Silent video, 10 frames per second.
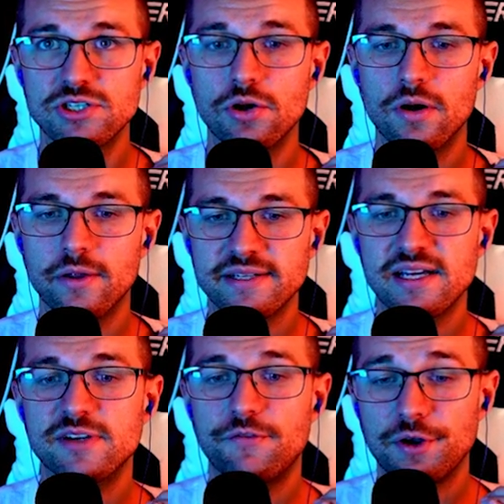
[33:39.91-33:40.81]
So a lot of
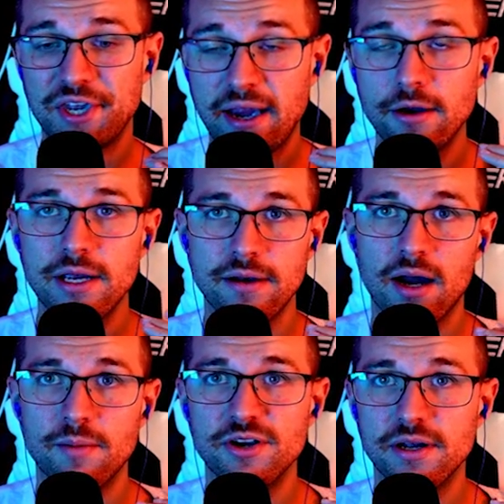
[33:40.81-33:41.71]
times if you're carrying
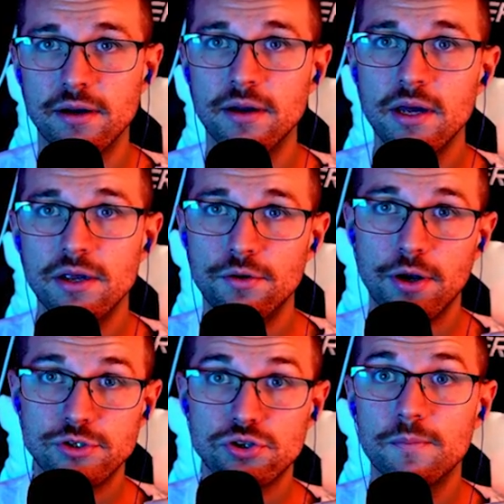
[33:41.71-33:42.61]
Heimerdinger, you'll
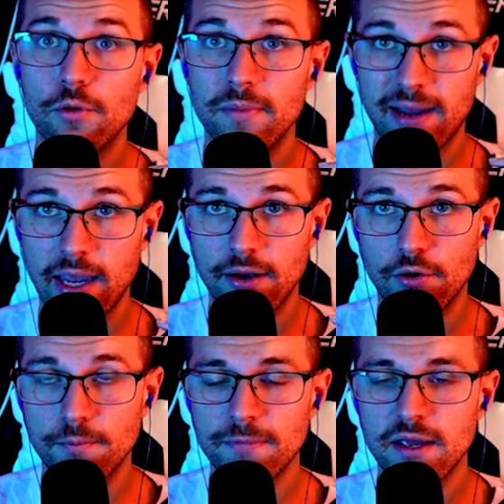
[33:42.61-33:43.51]
go triple Mechano,